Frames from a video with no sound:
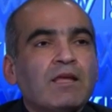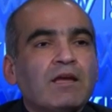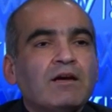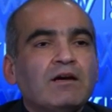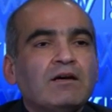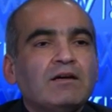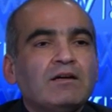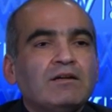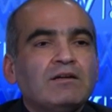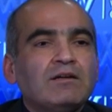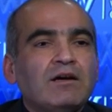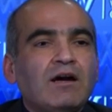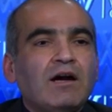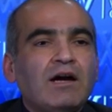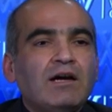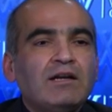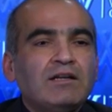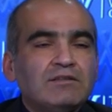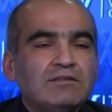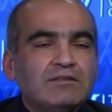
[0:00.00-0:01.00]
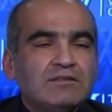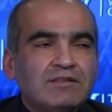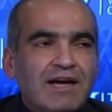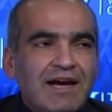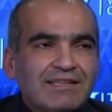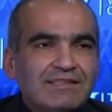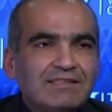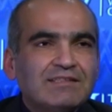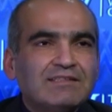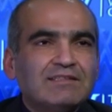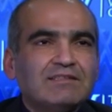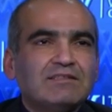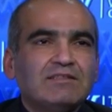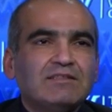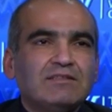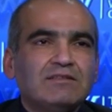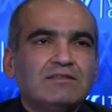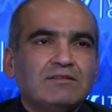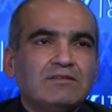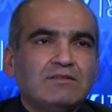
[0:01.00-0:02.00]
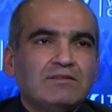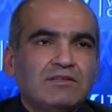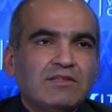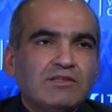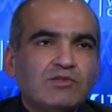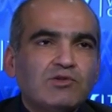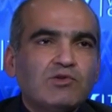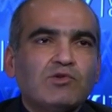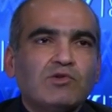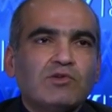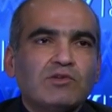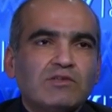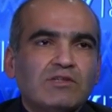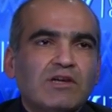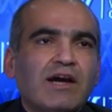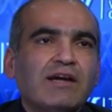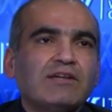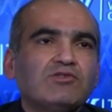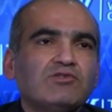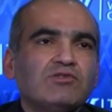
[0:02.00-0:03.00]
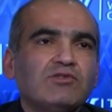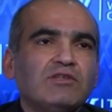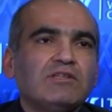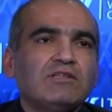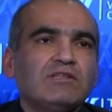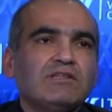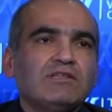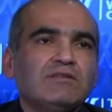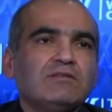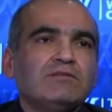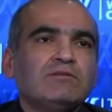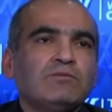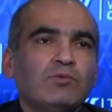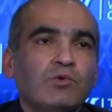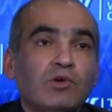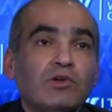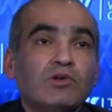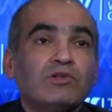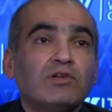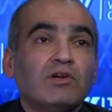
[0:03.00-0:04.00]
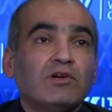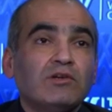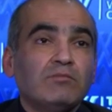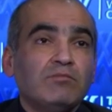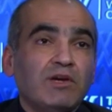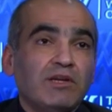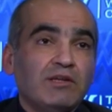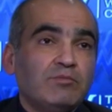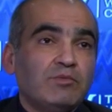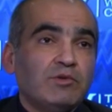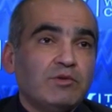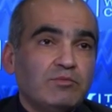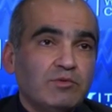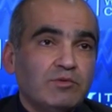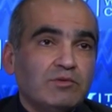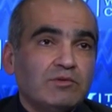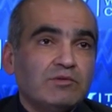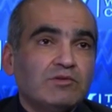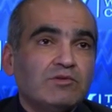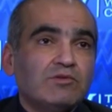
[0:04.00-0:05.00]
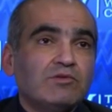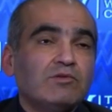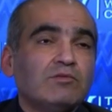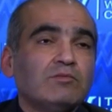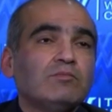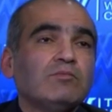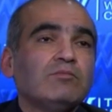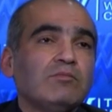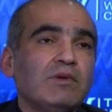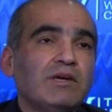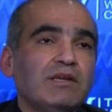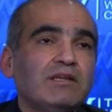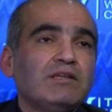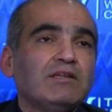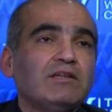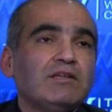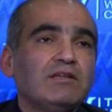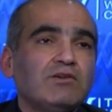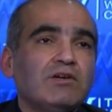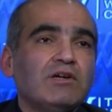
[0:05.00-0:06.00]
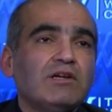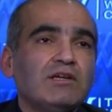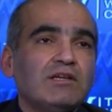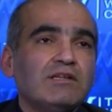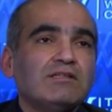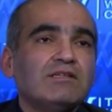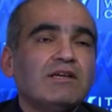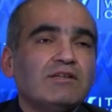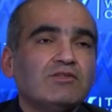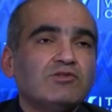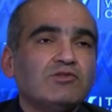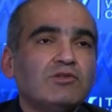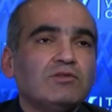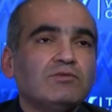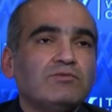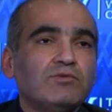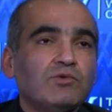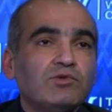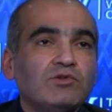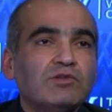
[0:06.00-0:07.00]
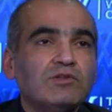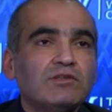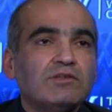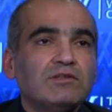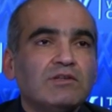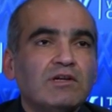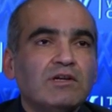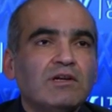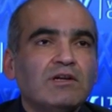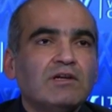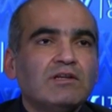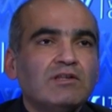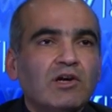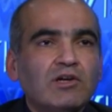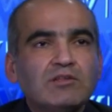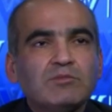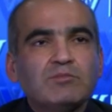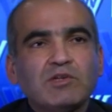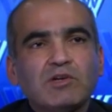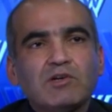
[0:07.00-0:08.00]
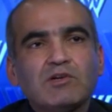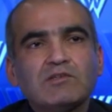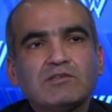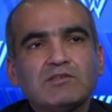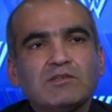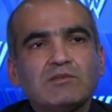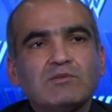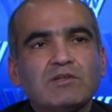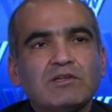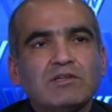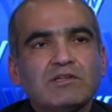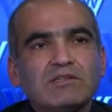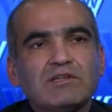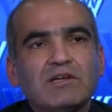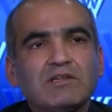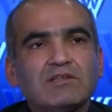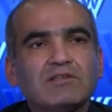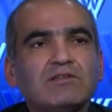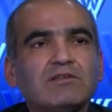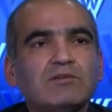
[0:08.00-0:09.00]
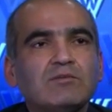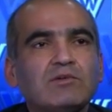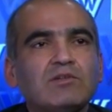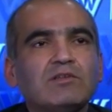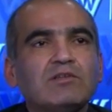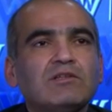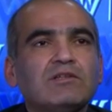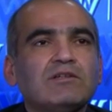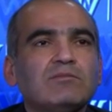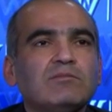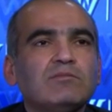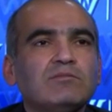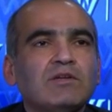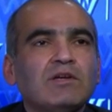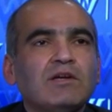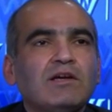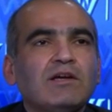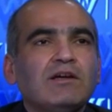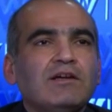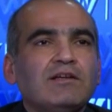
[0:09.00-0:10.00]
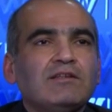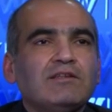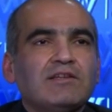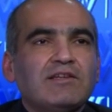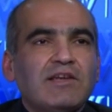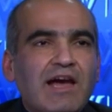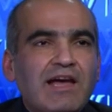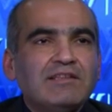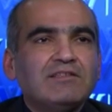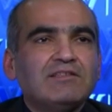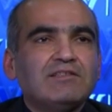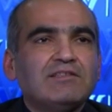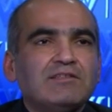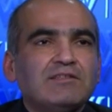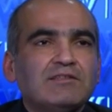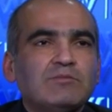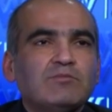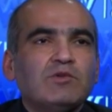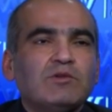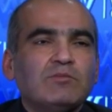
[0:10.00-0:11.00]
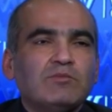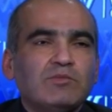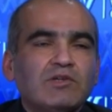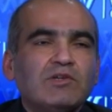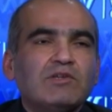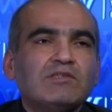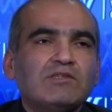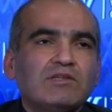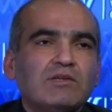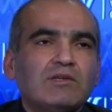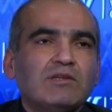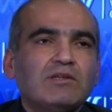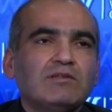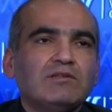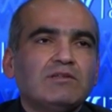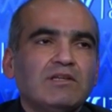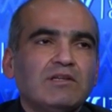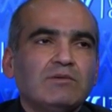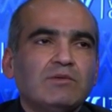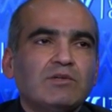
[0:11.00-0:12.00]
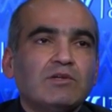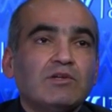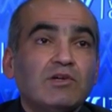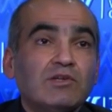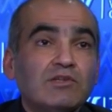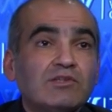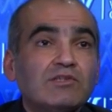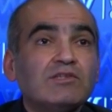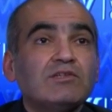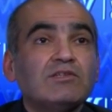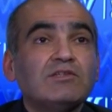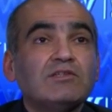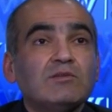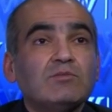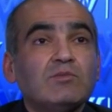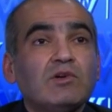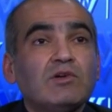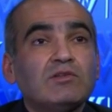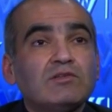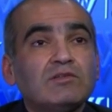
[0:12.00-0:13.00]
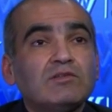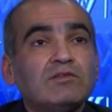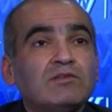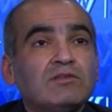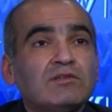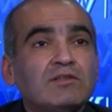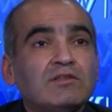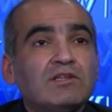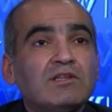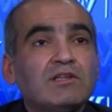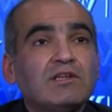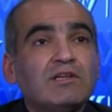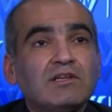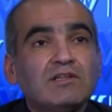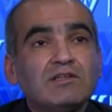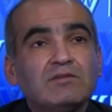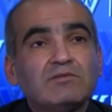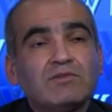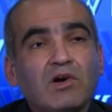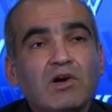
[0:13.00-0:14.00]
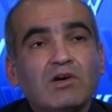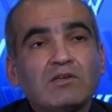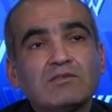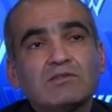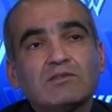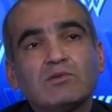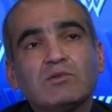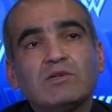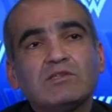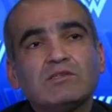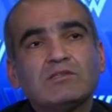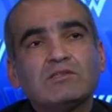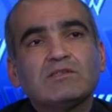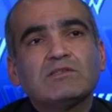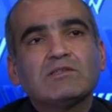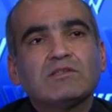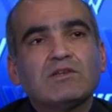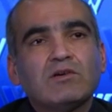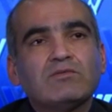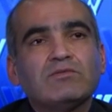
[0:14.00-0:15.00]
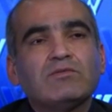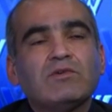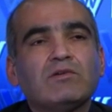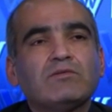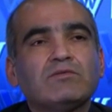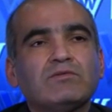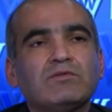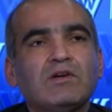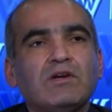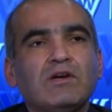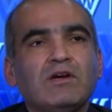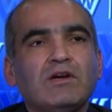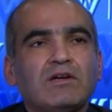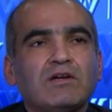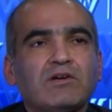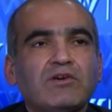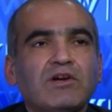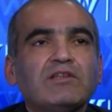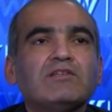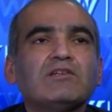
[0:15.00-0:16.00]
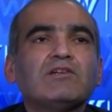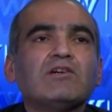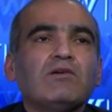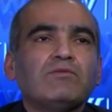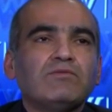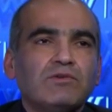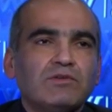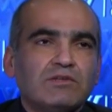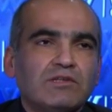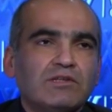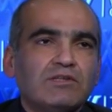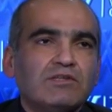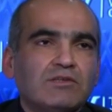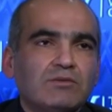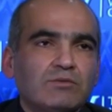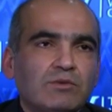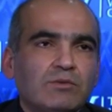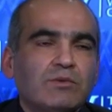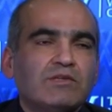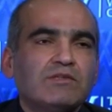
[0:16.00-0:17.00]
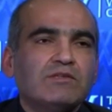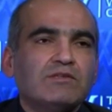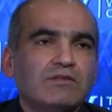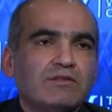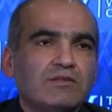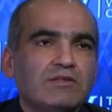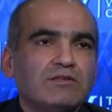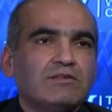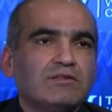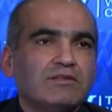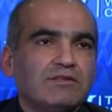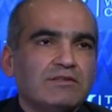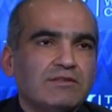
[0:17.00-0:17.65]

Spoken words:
And that discourse actually worked on many people. So many Iranians actually voted not because they were excited about the candidates, but because they were concerned about the negative consequences of greater confrontation with Western countries.